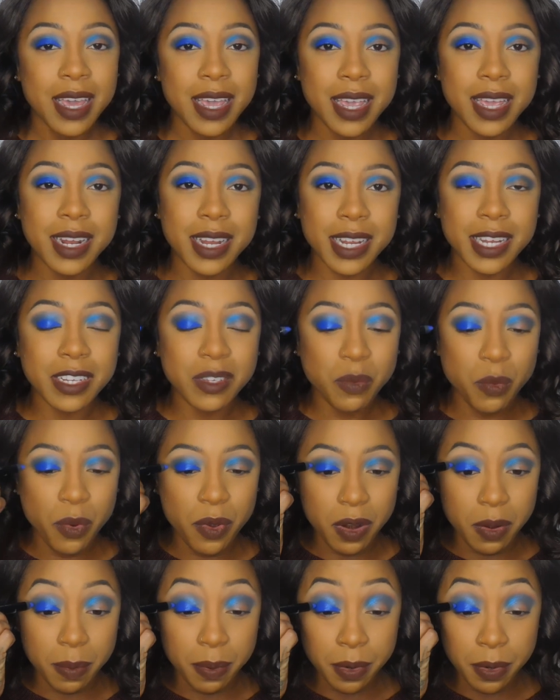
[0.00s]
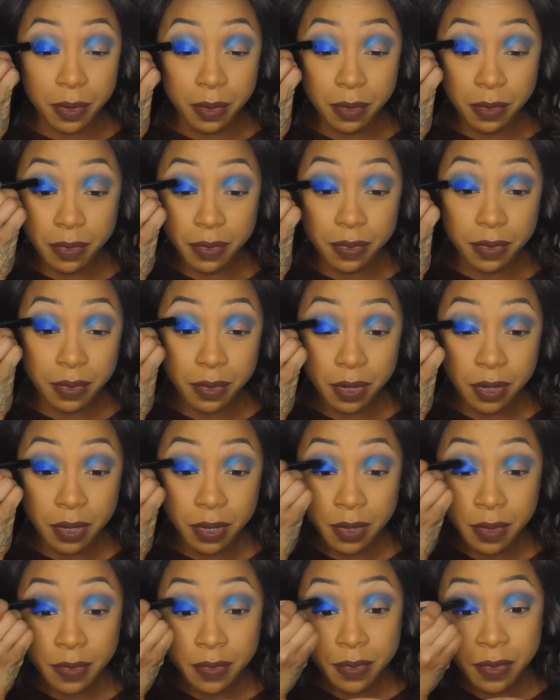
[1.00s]
It is waterproof,
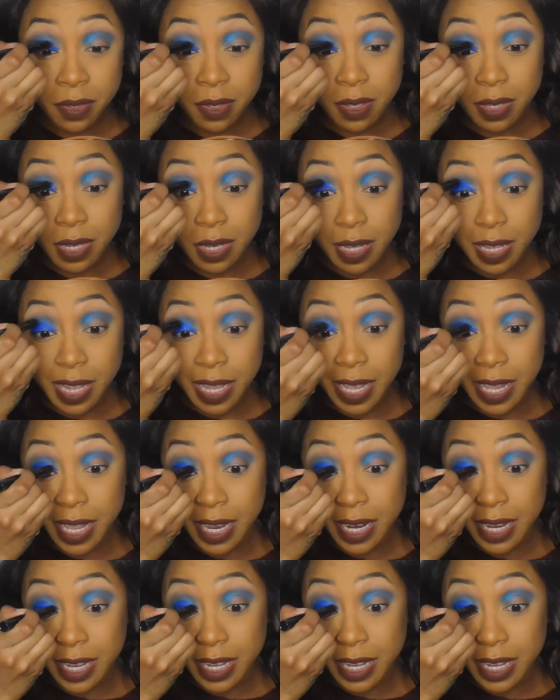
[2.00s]
and